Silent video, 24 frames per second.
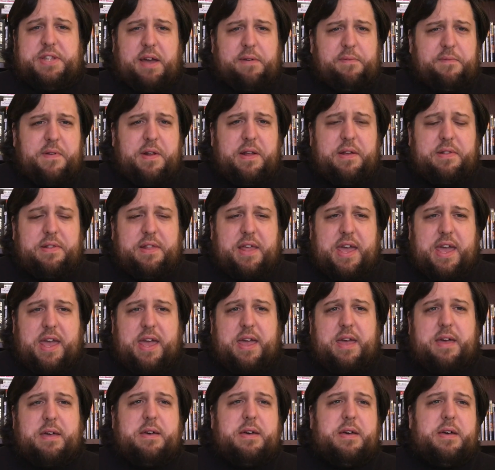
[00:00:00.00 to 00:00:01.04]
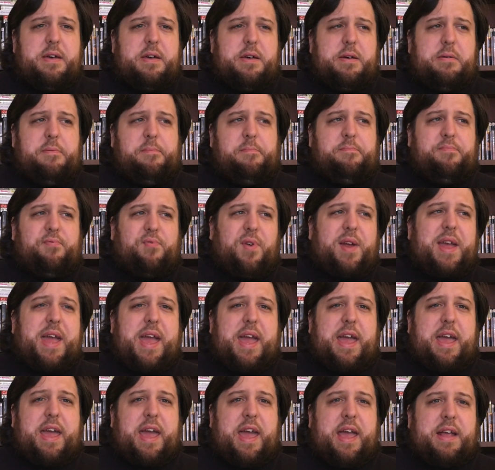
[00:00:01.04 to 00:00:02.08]
definitely
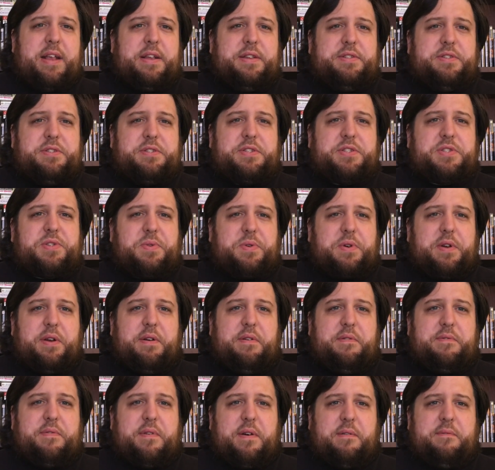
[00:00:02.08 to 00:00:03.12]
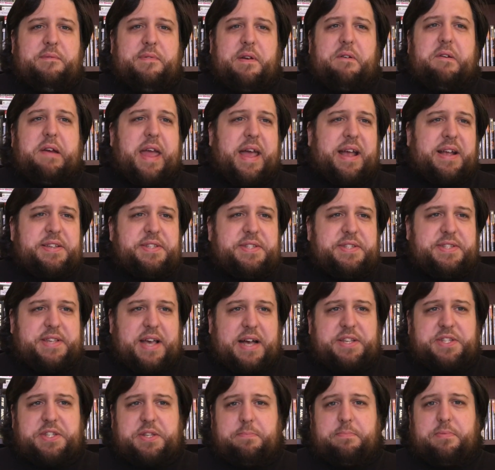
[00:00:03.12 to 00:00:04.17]
bringing in sort of a very
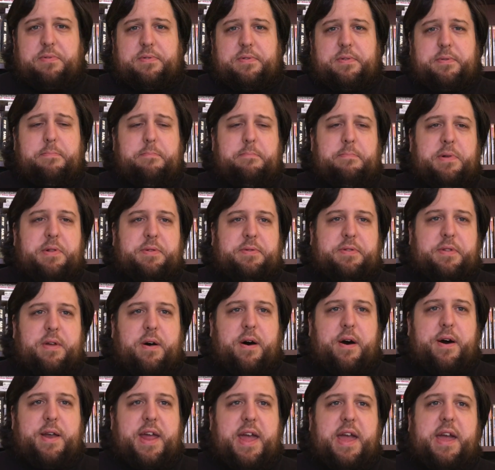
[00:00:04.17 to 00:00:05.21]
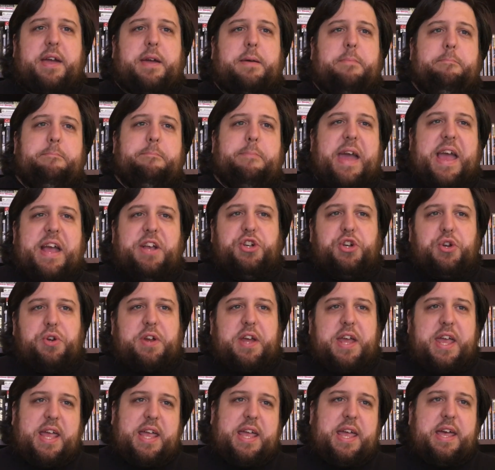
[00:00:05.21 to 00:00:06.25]
accessible, melodic,
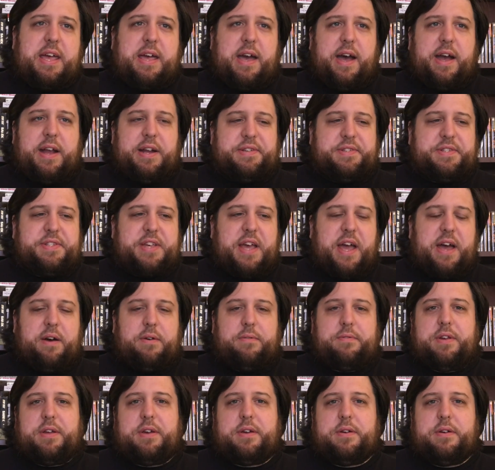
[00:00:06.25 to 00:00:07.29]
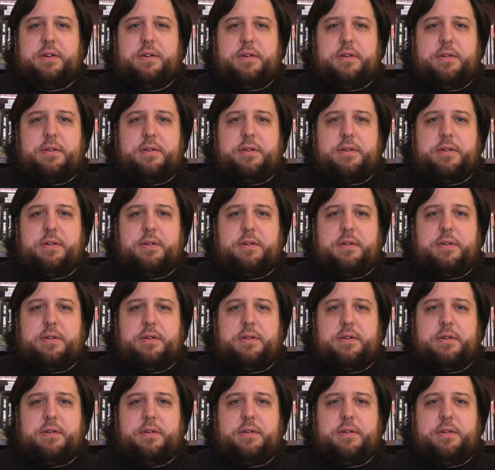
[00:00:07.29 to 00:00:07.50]
major key kind of sound.